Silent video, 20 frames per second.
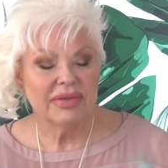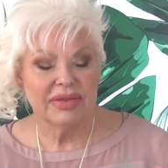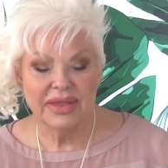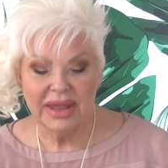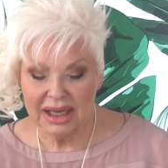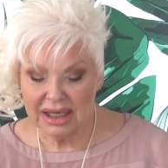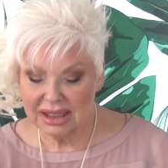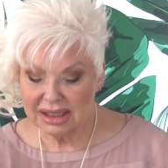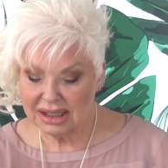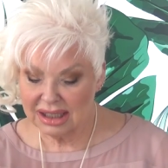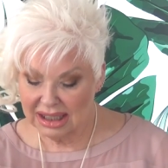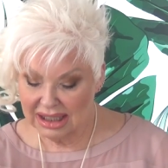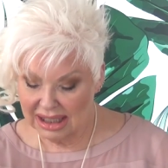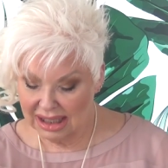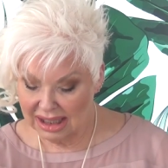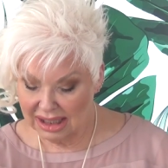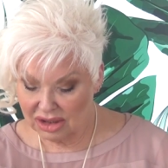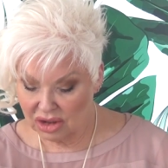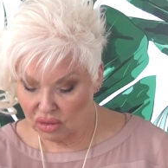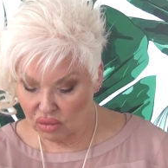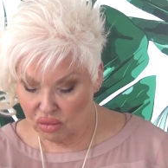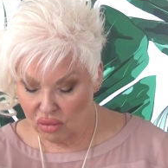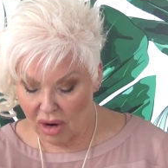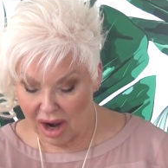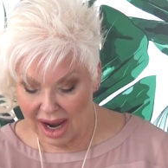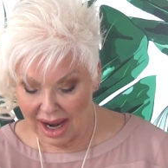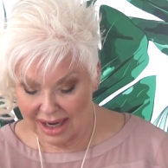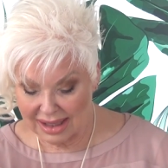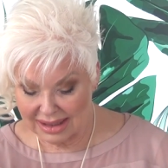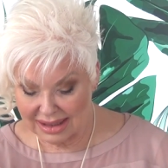This gets
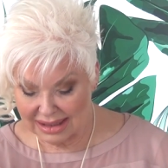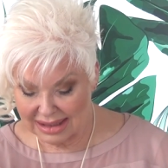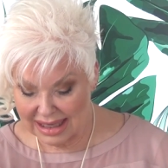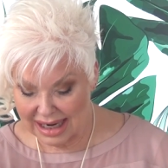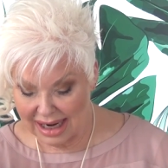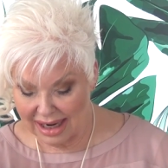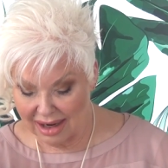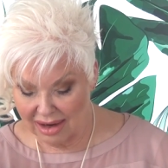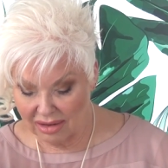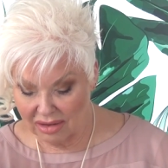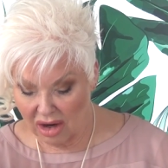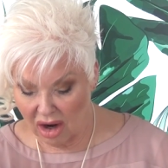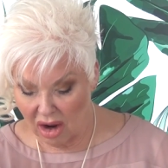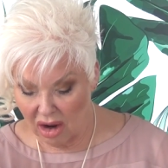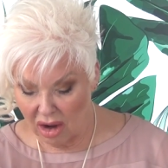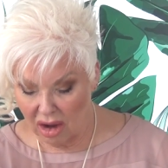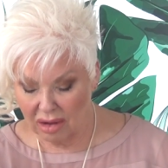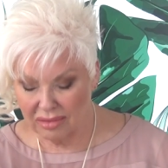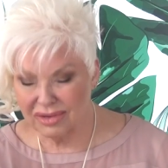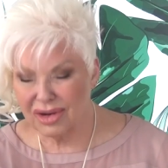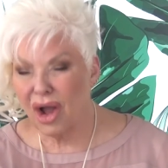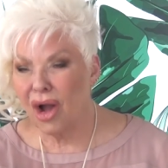right down, uh,